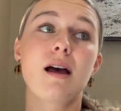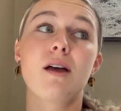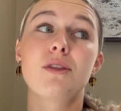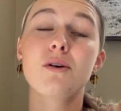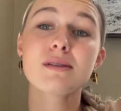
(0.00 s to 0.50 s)

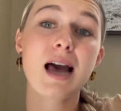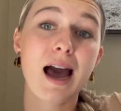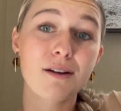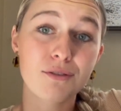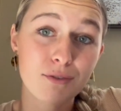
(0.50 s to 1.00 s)
Those
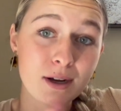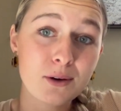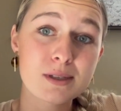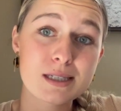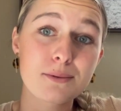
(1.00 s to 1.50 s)
high
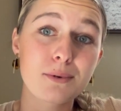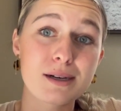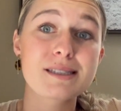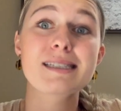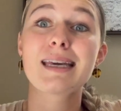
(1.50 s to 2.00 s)
frequency
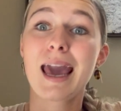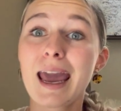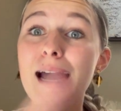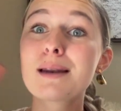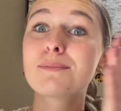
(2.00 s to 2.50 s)
words
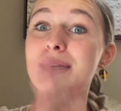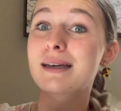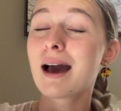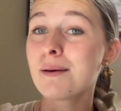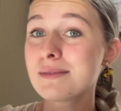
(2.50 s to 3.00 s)
can
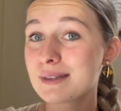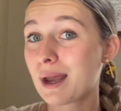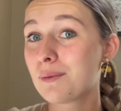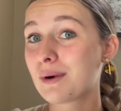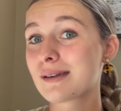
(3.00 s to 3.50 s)
become
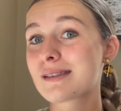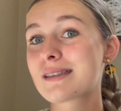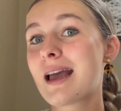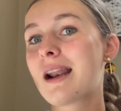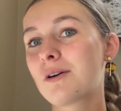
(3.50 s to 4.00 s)
sight words,
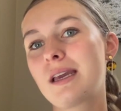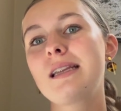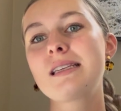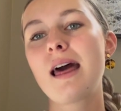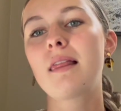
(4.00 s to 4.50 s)
and I'll get
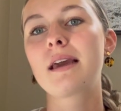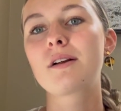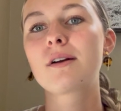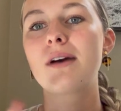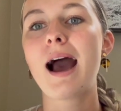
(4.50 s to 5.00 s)
into that
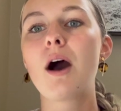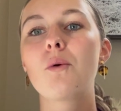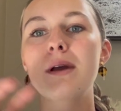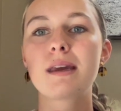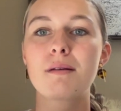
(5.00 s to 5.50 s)
later of how
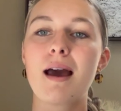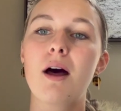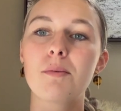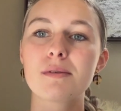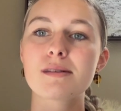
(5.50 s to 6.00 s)
we can
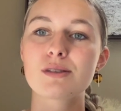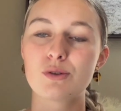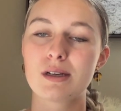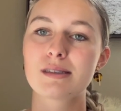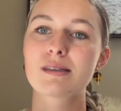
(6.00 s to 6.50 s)
help
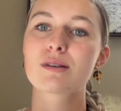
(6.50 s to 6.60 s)
students